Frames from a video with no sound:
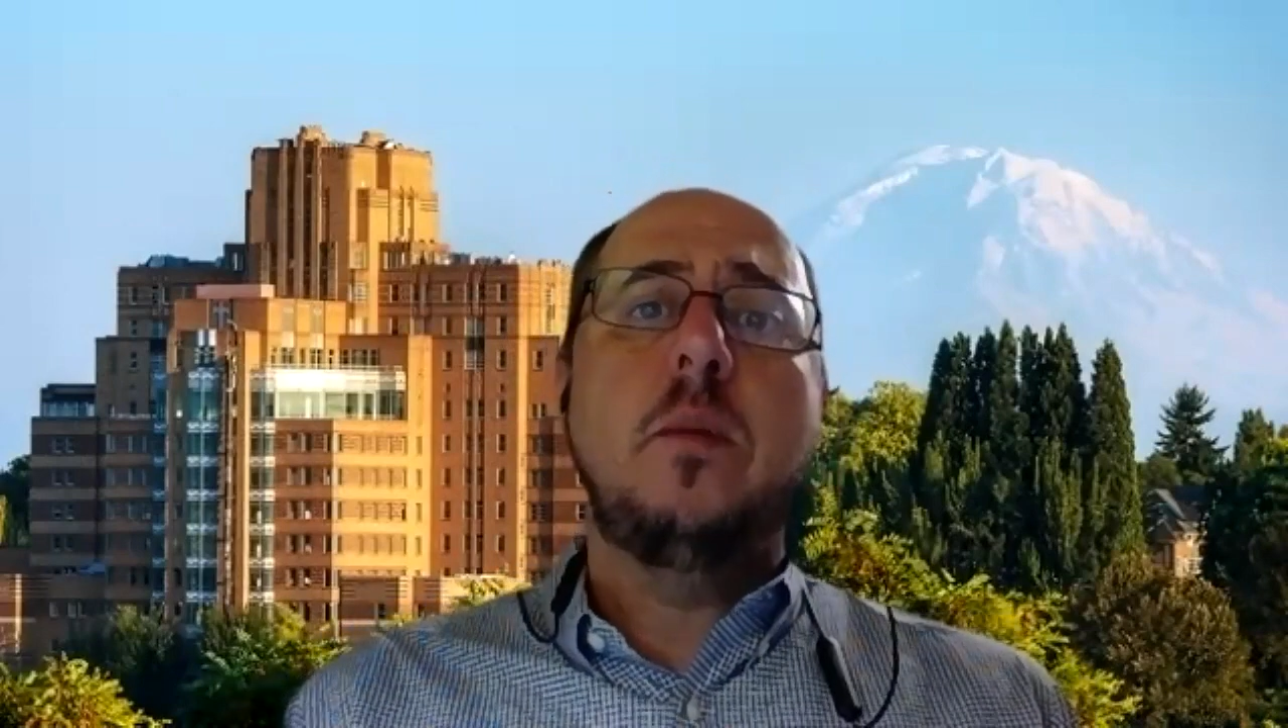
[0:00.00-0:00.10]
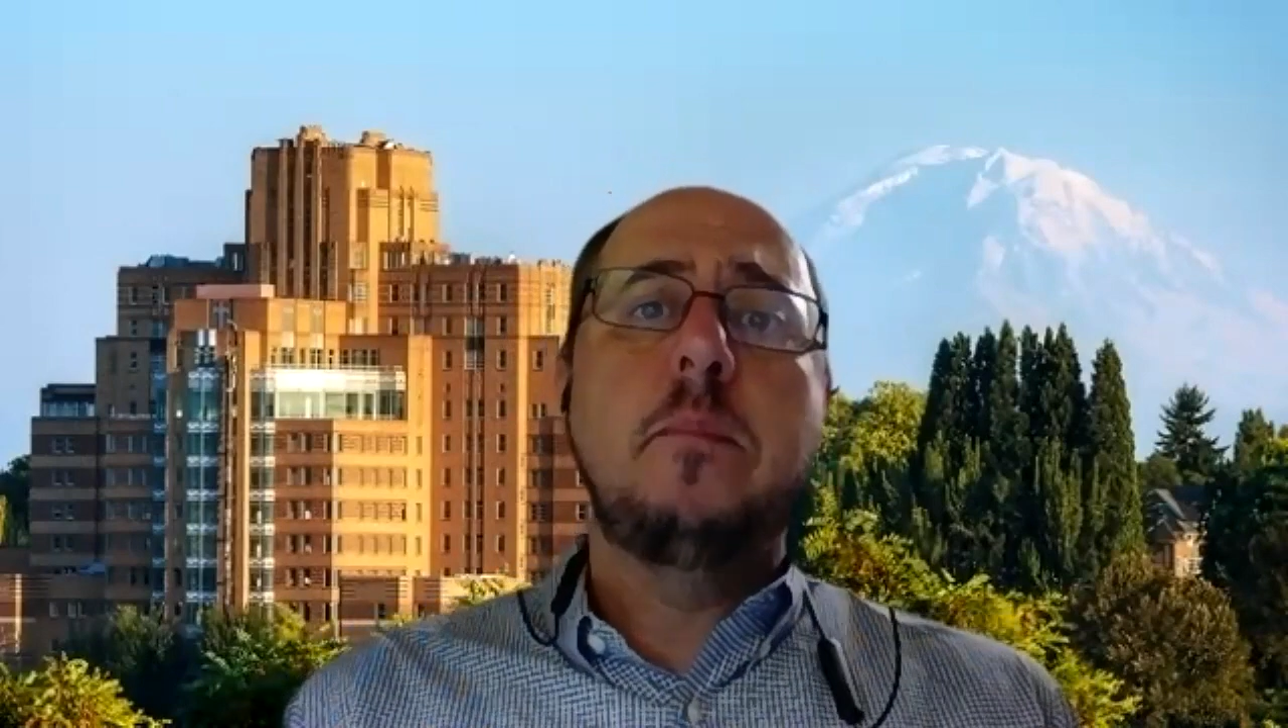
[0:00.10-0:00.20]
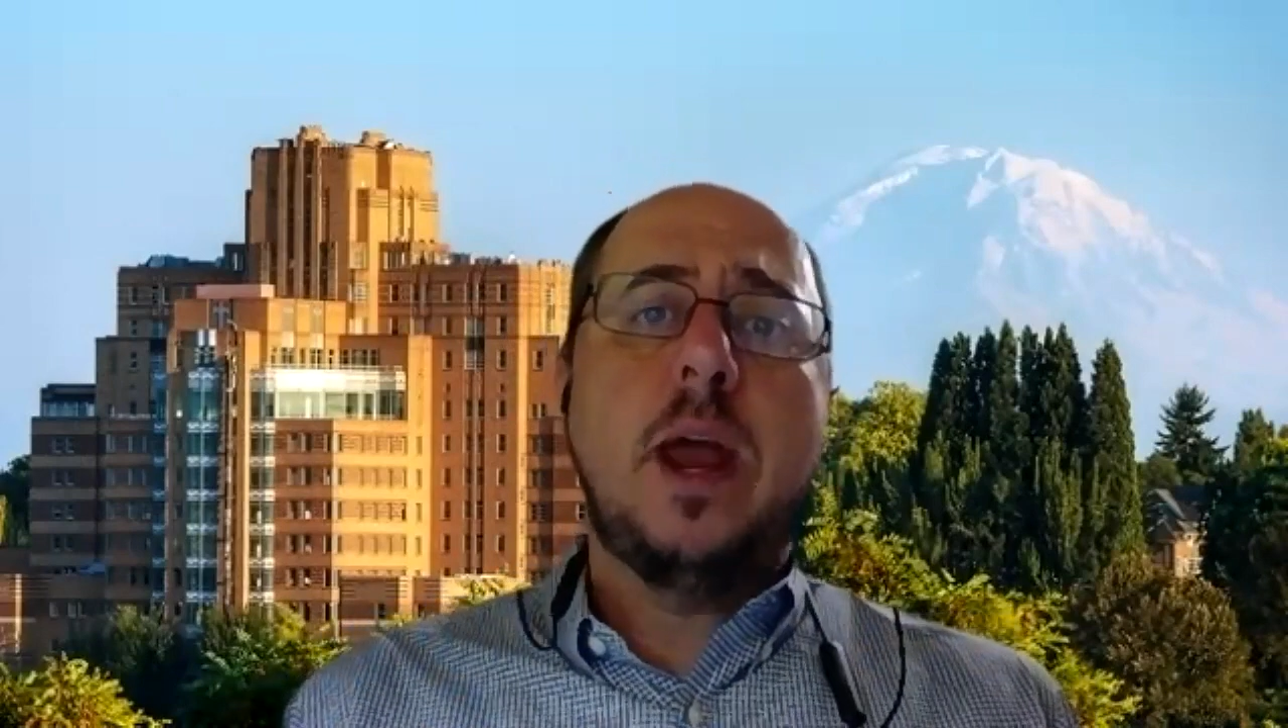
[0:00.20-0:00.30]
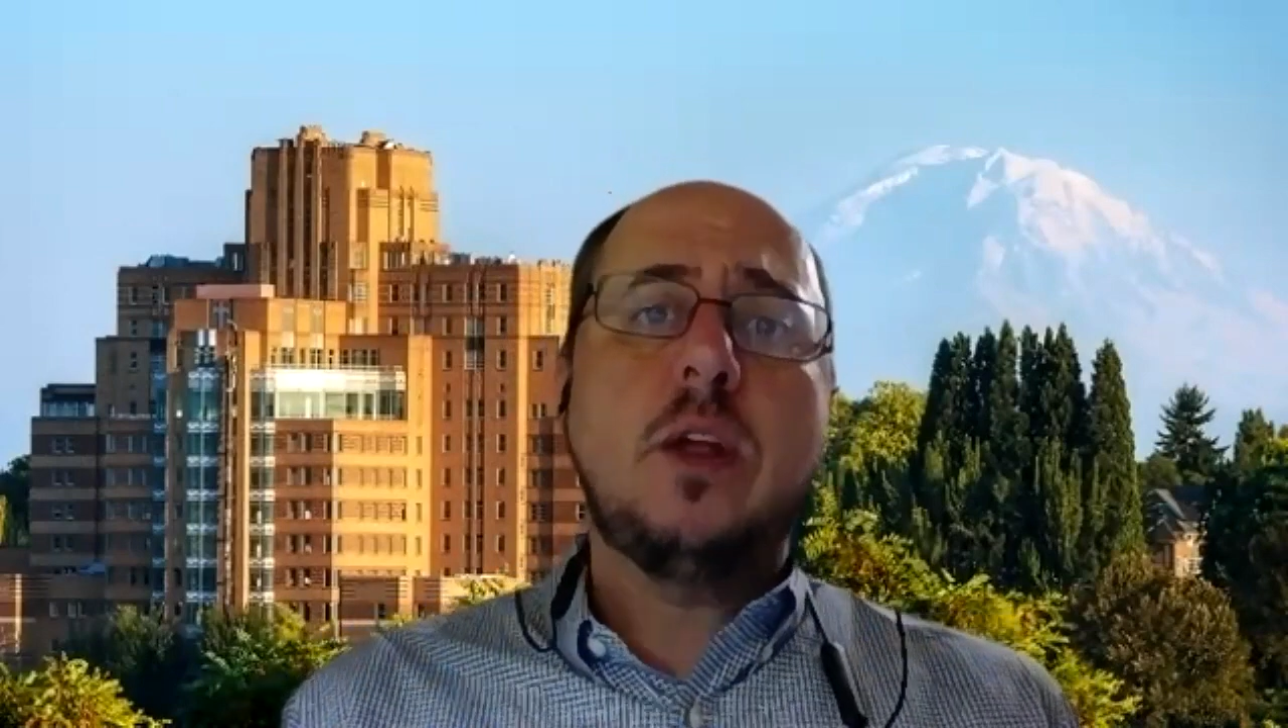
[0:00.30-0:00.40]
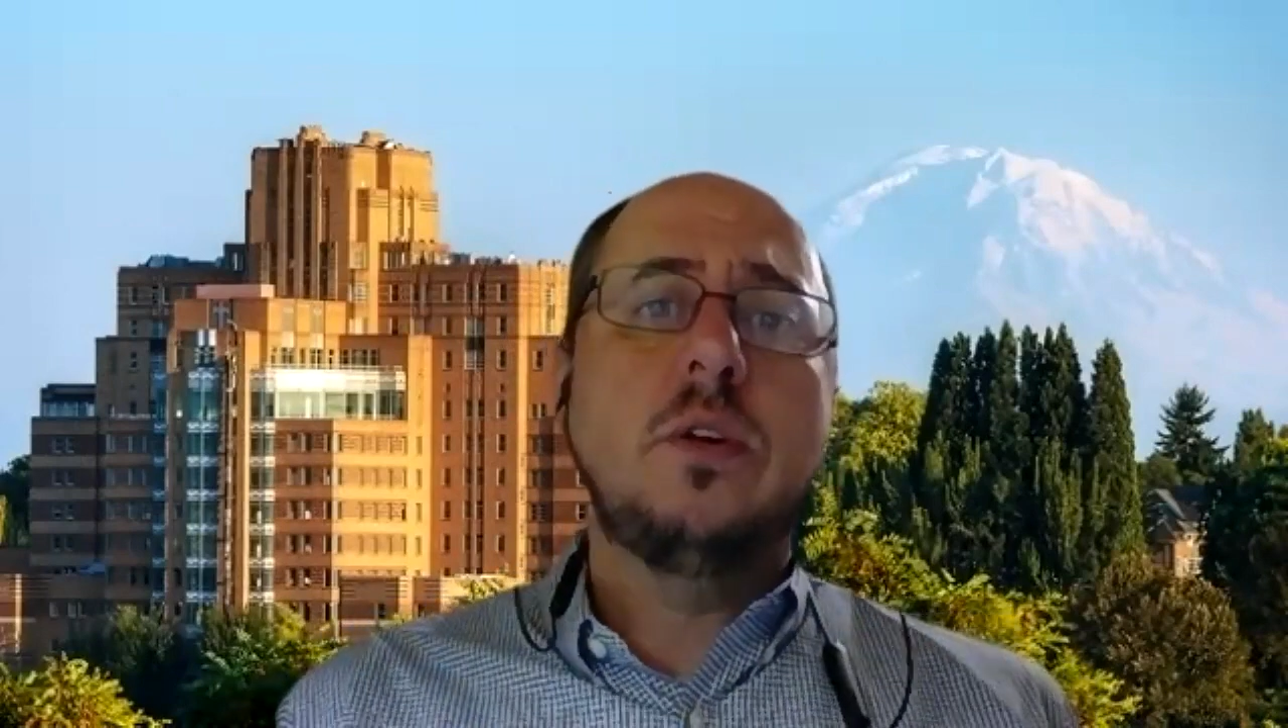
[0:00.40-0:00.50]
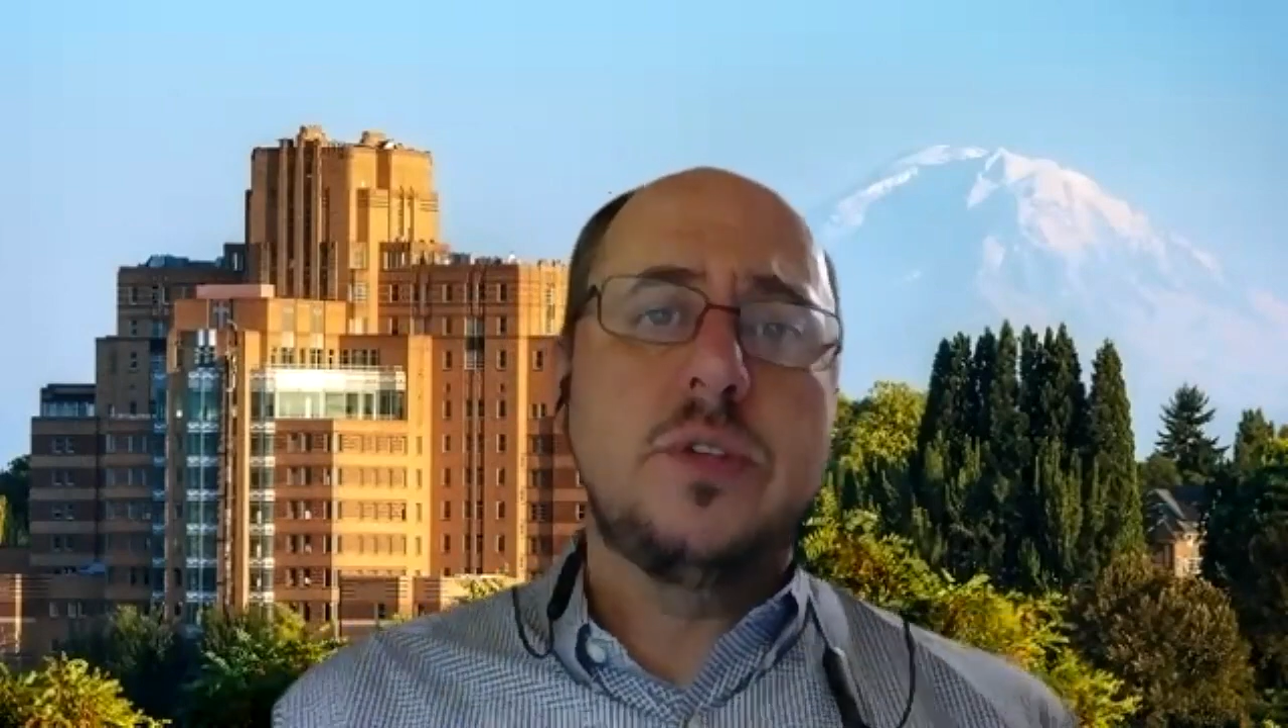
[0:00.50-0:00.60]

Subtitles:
Medical